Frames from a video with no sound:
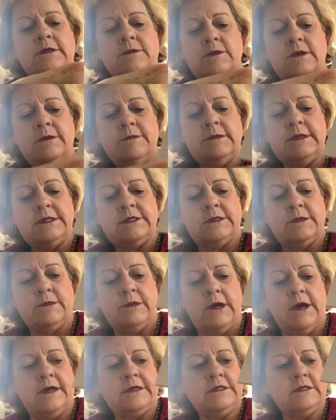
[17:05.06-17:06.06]
I wouldn't be
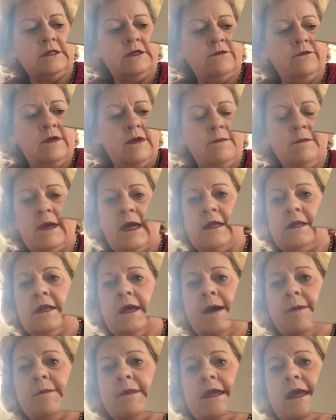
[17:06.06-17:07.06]
surprised if it might
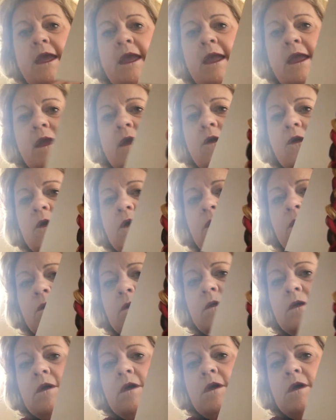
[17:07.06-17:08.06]
not be Anchor,
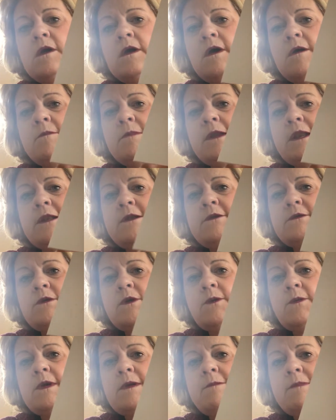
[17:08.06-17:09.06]
but I don't
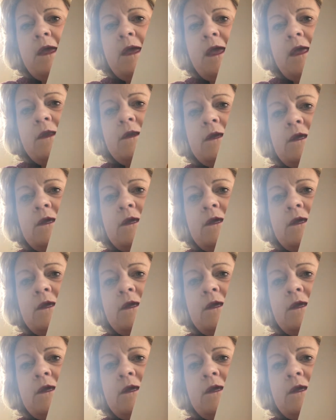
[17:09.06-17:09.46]
know what Panna